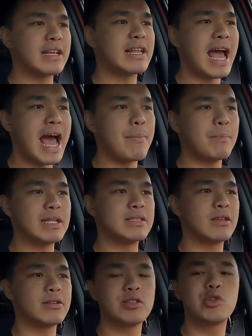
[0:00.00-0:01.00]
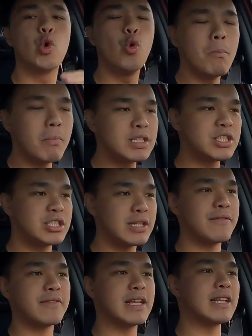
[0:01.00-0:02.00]
that happens, too much
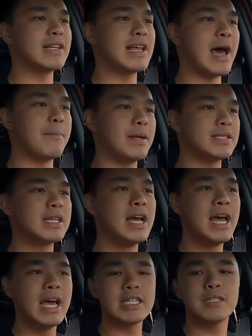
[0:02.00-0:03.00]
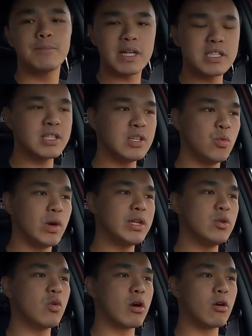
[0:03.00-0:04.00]
shifting that happens, especially when
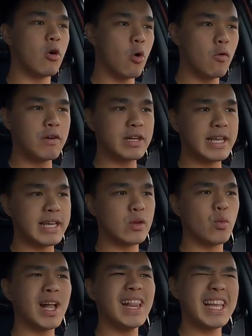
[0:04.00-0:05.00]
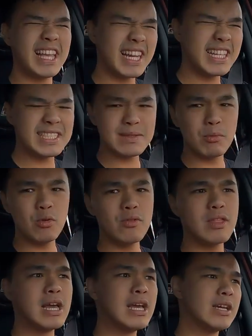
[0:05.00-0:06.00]
you are overtaking. While it is
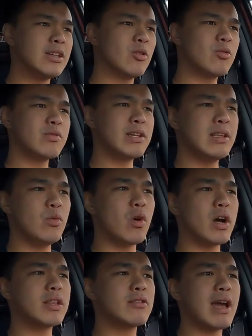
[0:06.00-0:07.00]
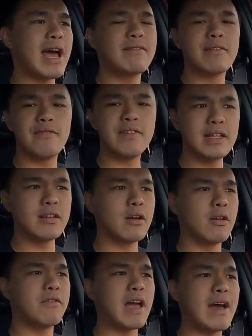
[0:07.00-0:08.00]
smooth, you don't really want to have the feeling
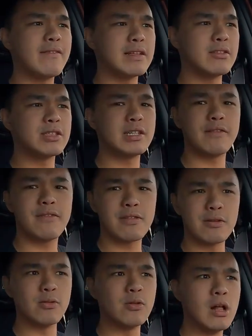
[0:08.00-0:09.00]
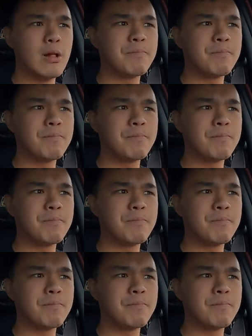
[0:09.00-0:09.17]
of having to shift through